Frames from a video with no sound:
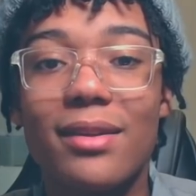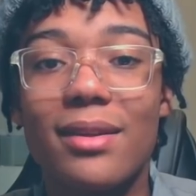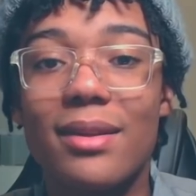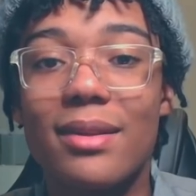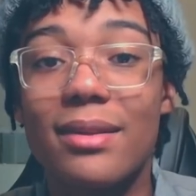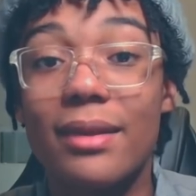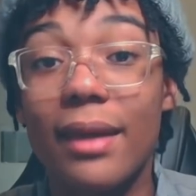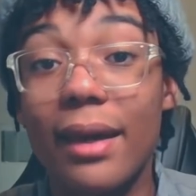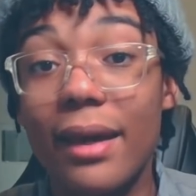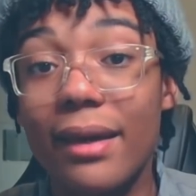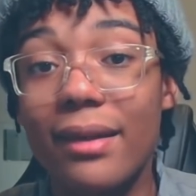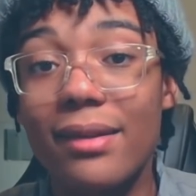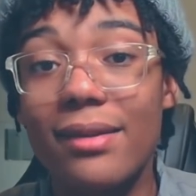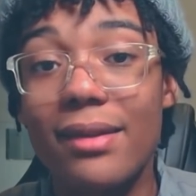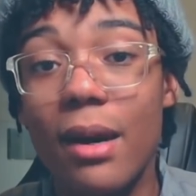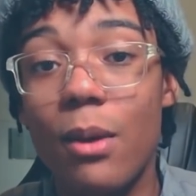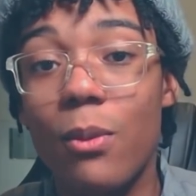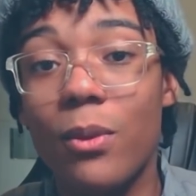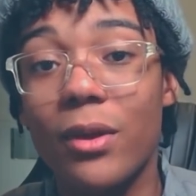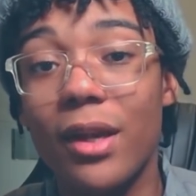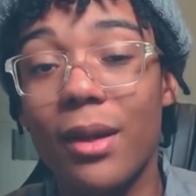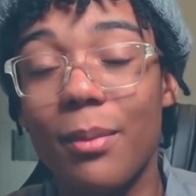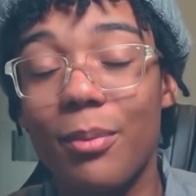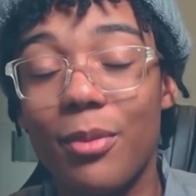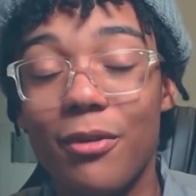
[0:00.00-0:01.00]
to think that
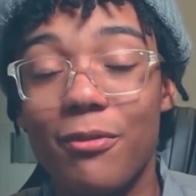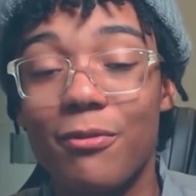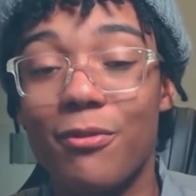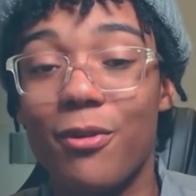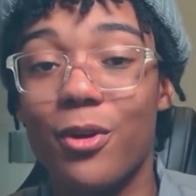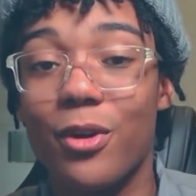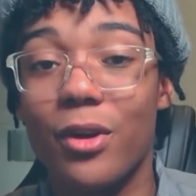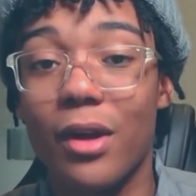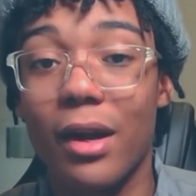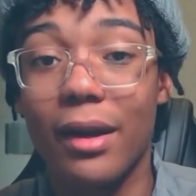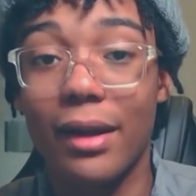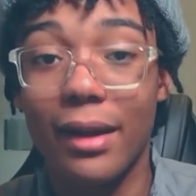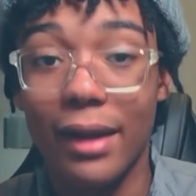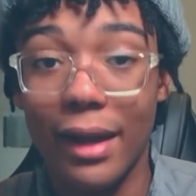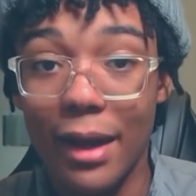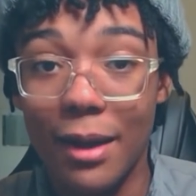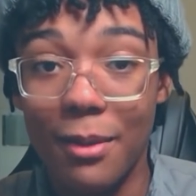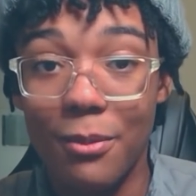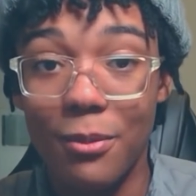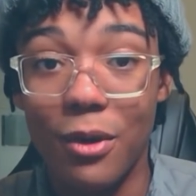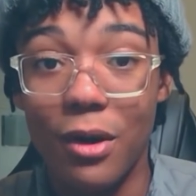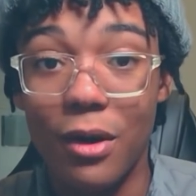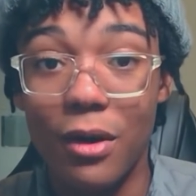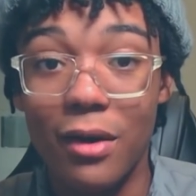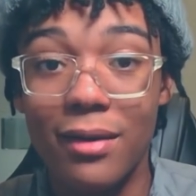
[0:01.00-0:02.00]
what I put forward on
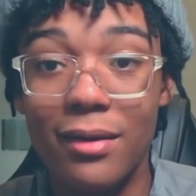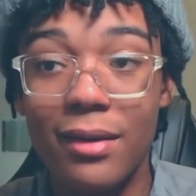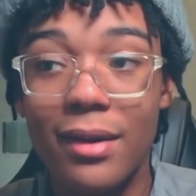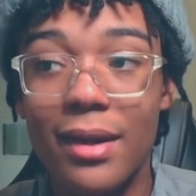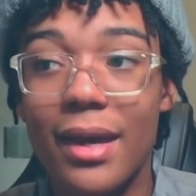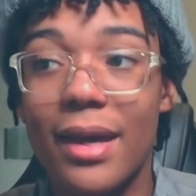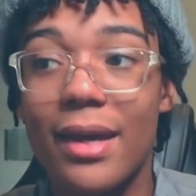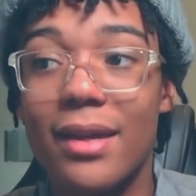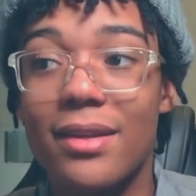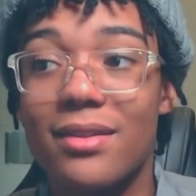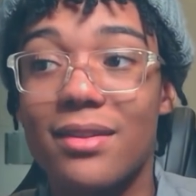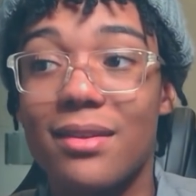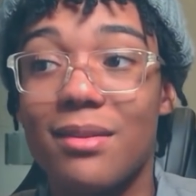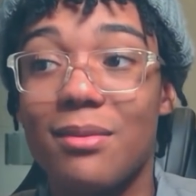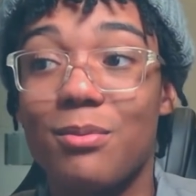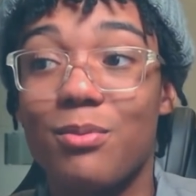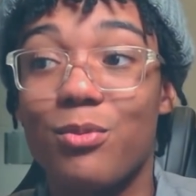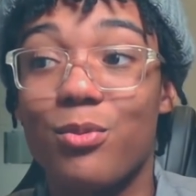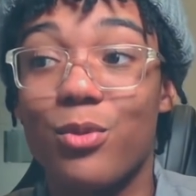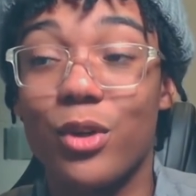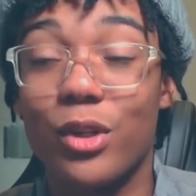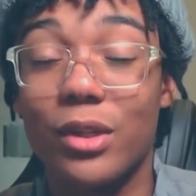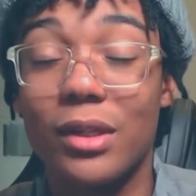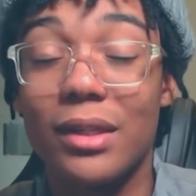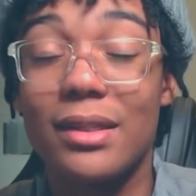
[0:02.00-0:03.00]
camera is a
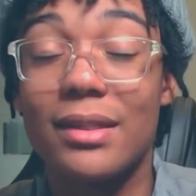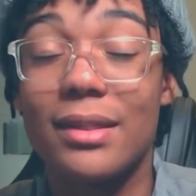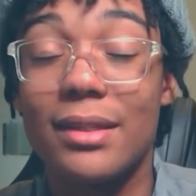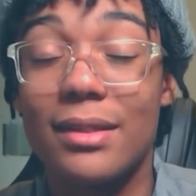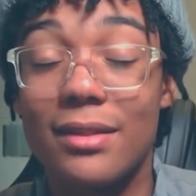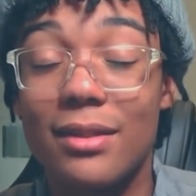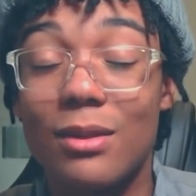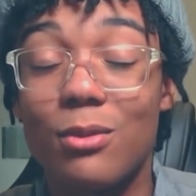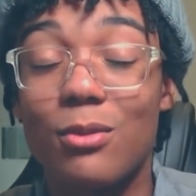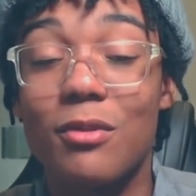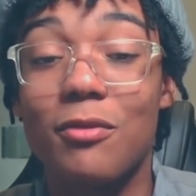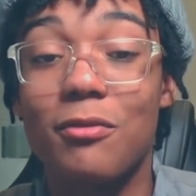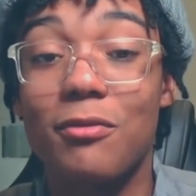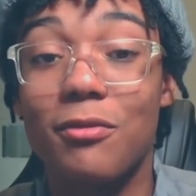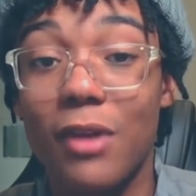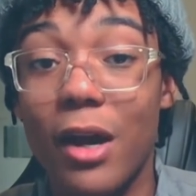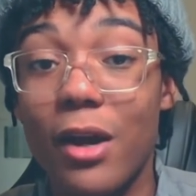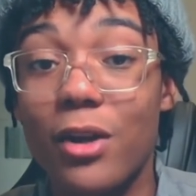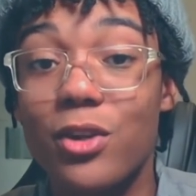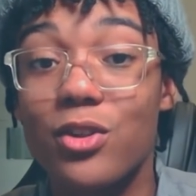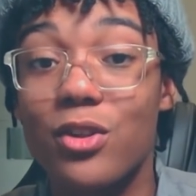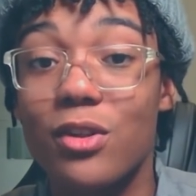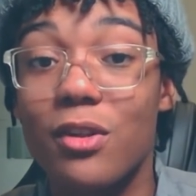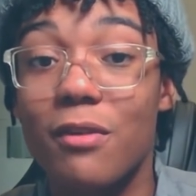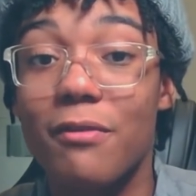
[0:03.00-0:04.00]
pretty decent
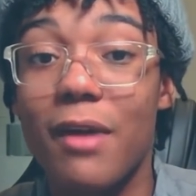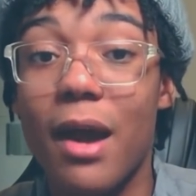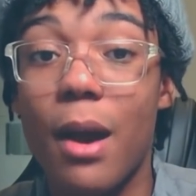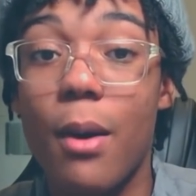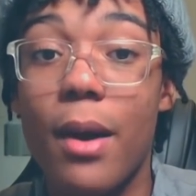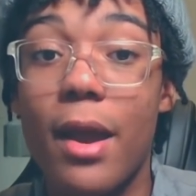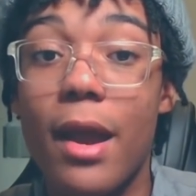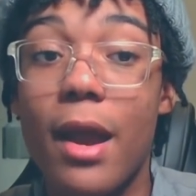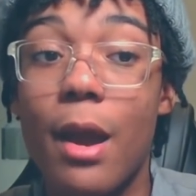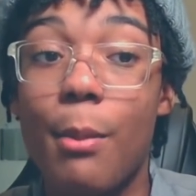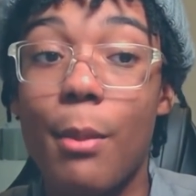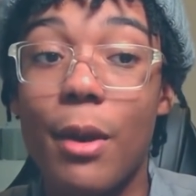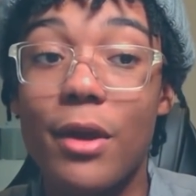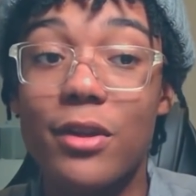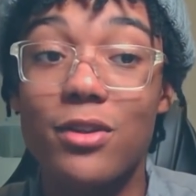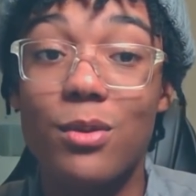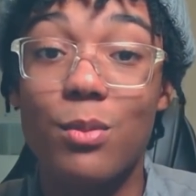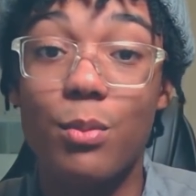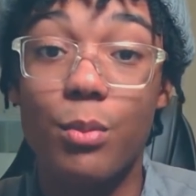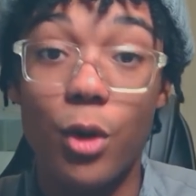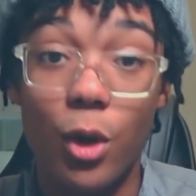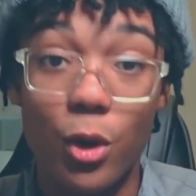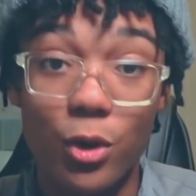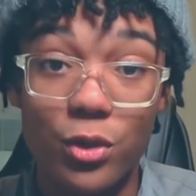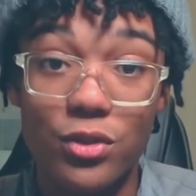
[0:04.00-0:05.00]
reflection of how I am as a
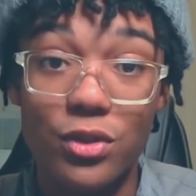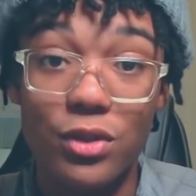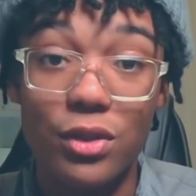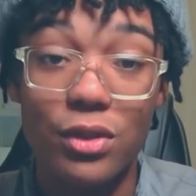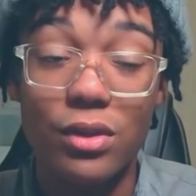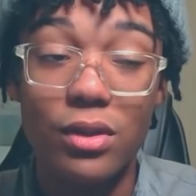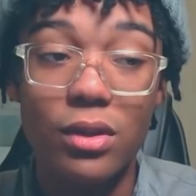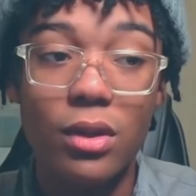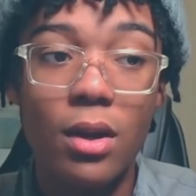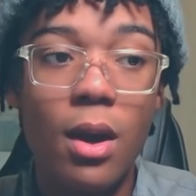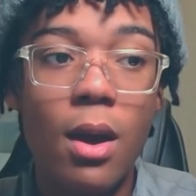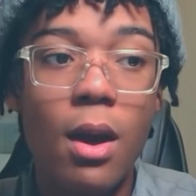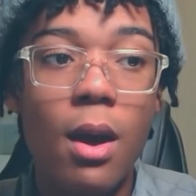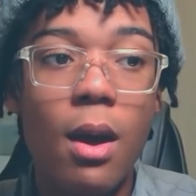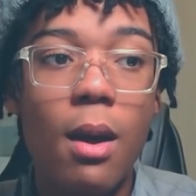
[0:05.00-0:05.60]
person,